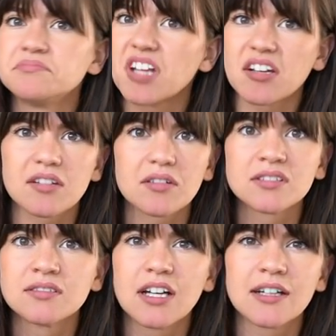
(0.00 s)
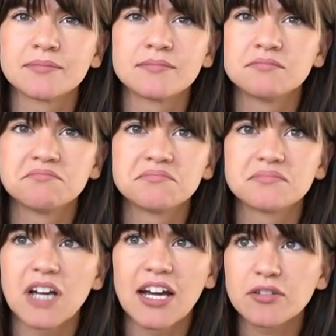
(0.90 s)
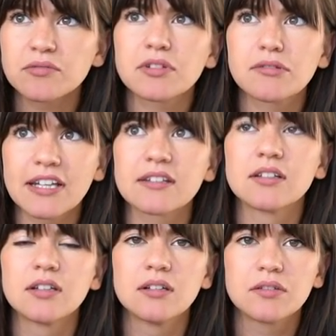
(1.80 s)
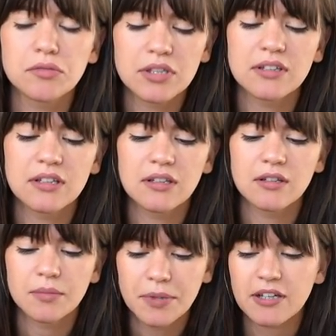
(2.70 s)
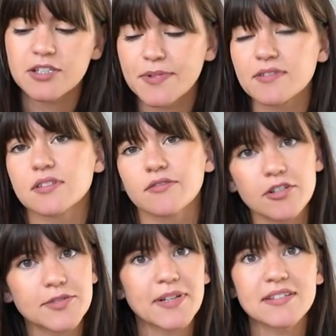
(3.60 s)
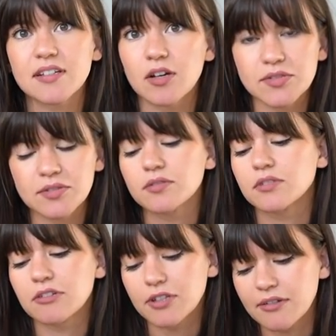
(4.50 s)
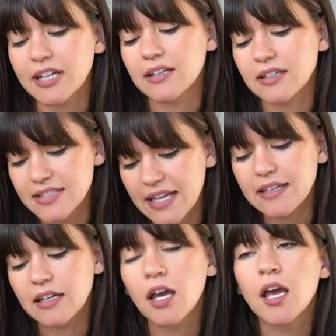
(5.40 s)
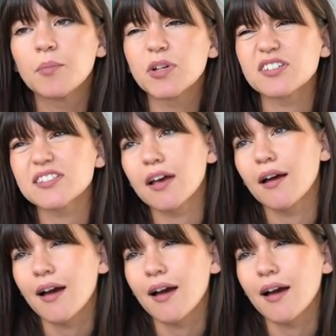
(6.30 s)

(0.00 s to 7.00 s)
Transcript: Not at all. I don't regret doing the au pair experience in the first place, and I also don't regret extending, because